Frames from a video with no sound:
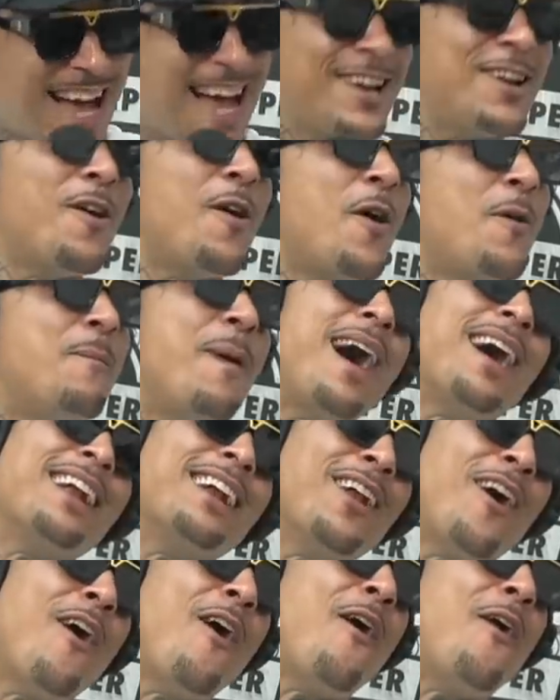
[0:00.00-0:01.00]
I know about yeah.
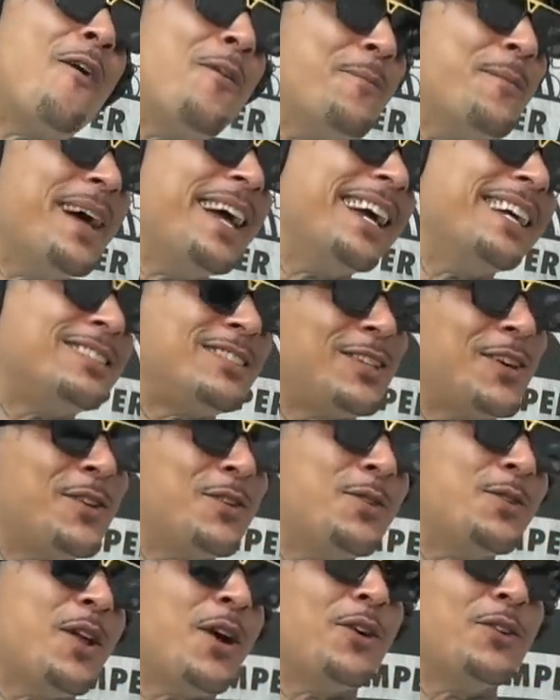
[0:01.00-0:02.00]
it all, man. Yeah,
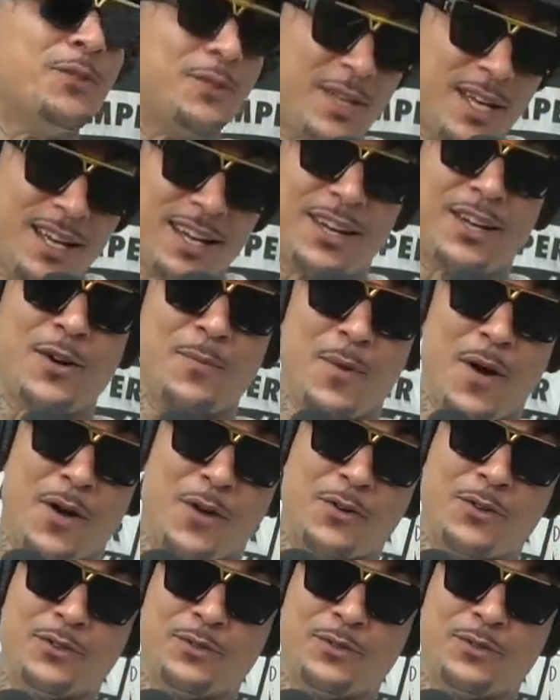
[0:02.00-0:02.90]
yeah, yeah. Know, yeah man, on. it